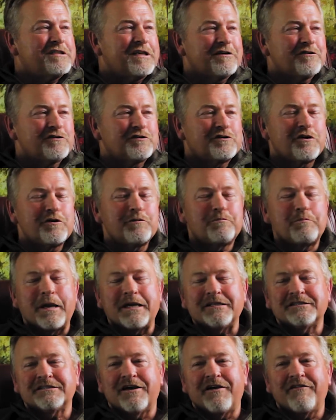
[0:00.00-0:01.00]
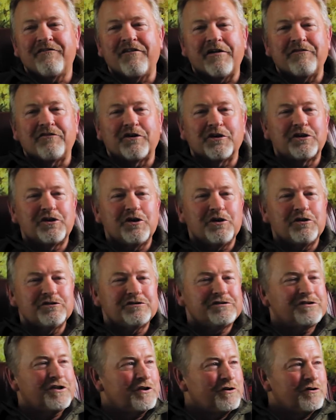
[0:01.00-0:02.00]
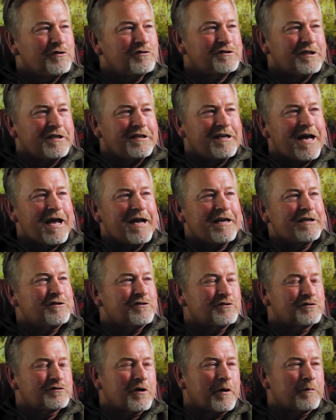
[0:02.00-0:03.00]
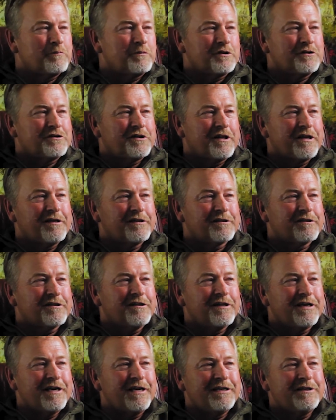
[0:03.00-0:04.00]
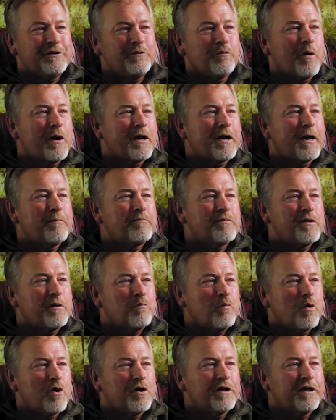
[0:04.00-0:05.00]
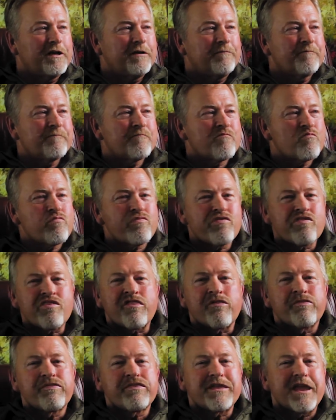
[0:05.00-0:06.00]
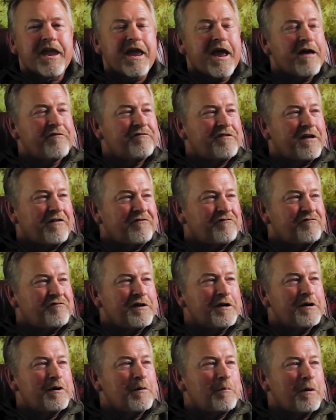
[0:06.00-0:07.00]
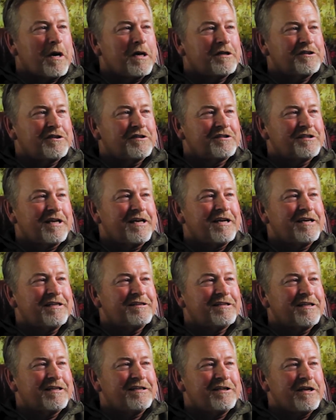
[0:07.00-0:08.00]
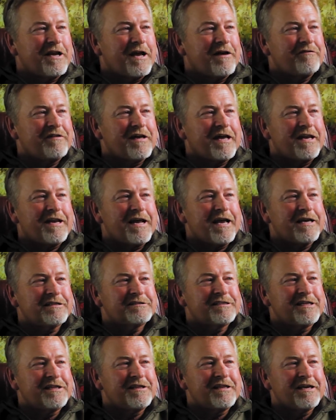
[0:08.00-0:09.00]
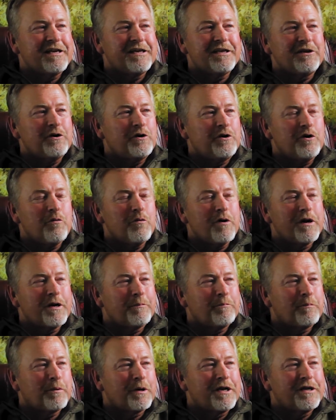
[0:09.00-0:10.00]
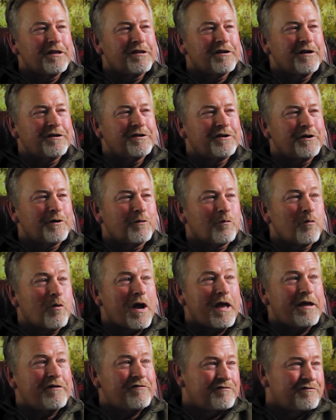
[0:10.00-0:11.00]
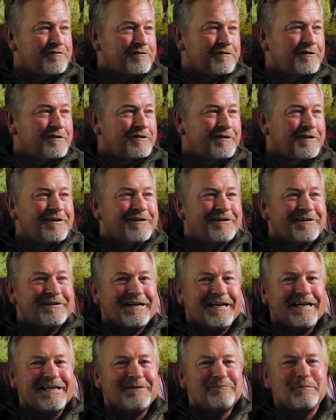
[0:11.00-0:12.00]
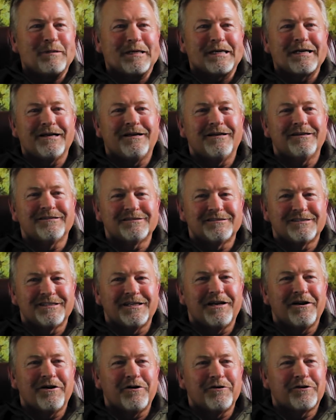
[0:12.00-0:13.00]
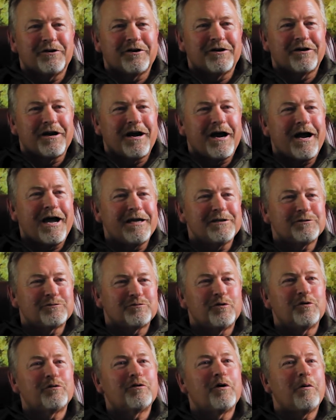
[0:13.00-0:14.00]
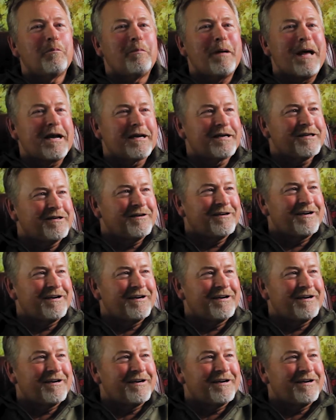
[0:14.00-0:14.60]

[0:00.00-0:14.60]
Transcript: single toothpaste I've ever used, you use at night, you scrub your teeth clean, you wake up in the morning, you have that film on your film. teeth, and mm -hmm. you mm-hmm. have that nasty thing you don't want to breathe on your wife right? Because you know her eyes will roll back in